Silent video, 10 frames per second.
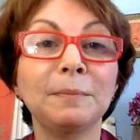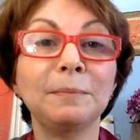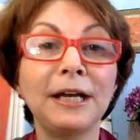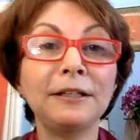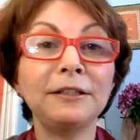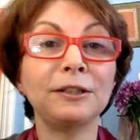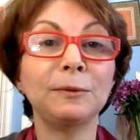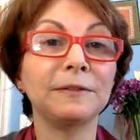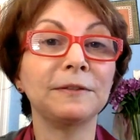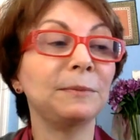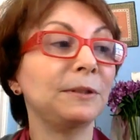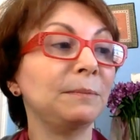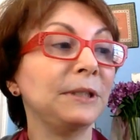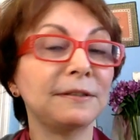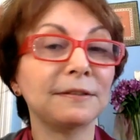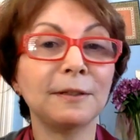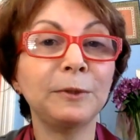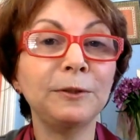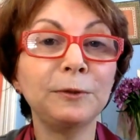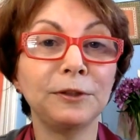man she wants me to meet,
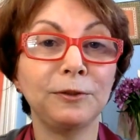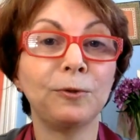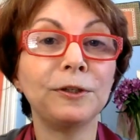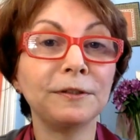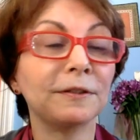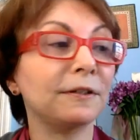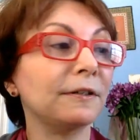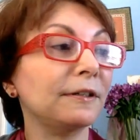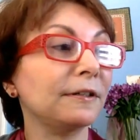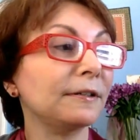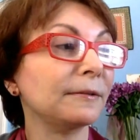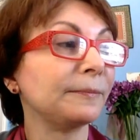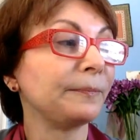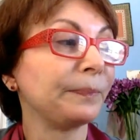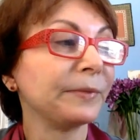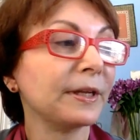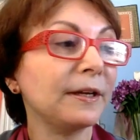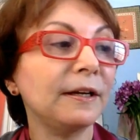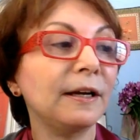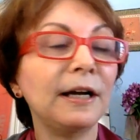someone who adores her.
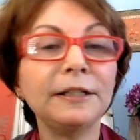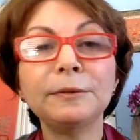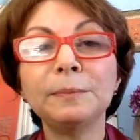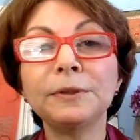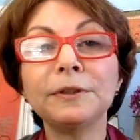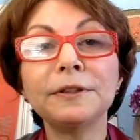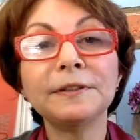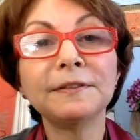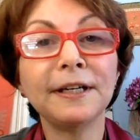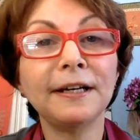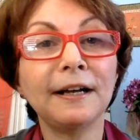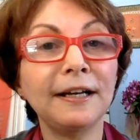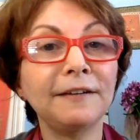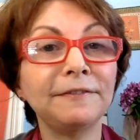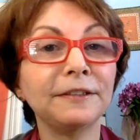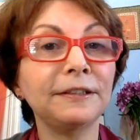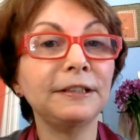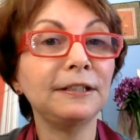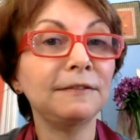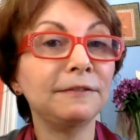I demur and say I have to
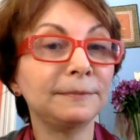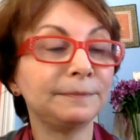leave.